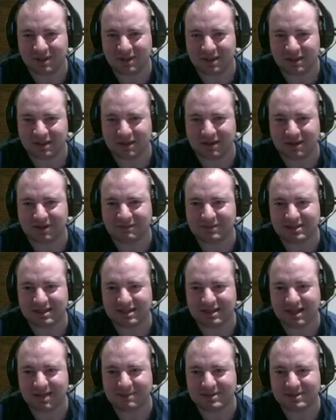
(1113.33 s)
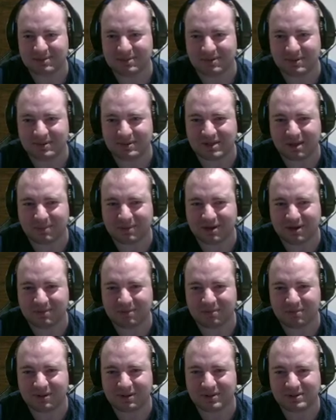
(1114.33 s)
Now there is a damage boost up here,
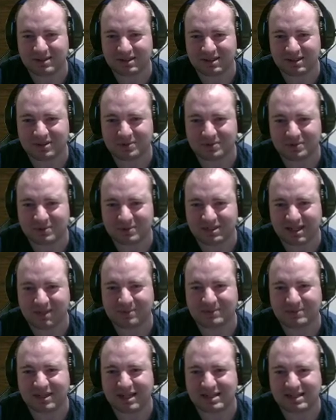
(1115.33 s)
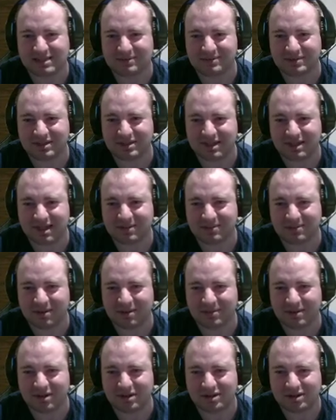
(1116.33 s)
but because this is all gems, I actually want to take my
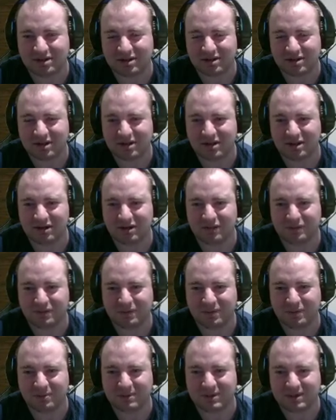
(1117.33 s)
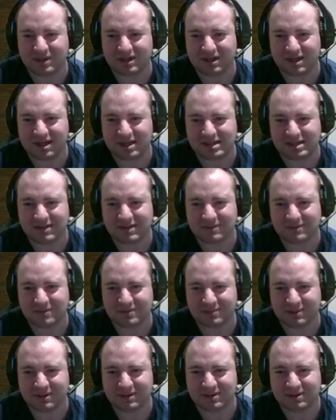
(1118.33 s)
mask form into the next level
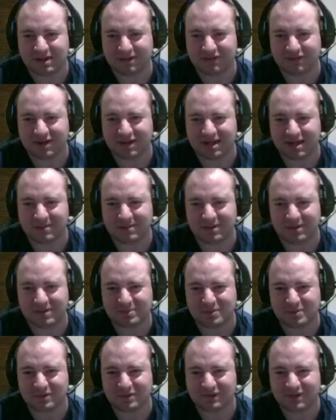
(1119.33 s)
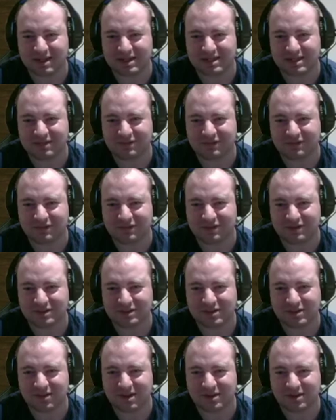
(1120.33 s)
because I find it much more effective.
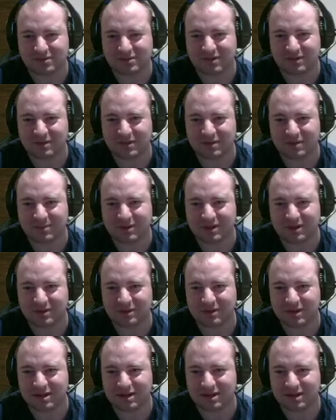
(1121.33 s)
So that's what I'm going to be doing.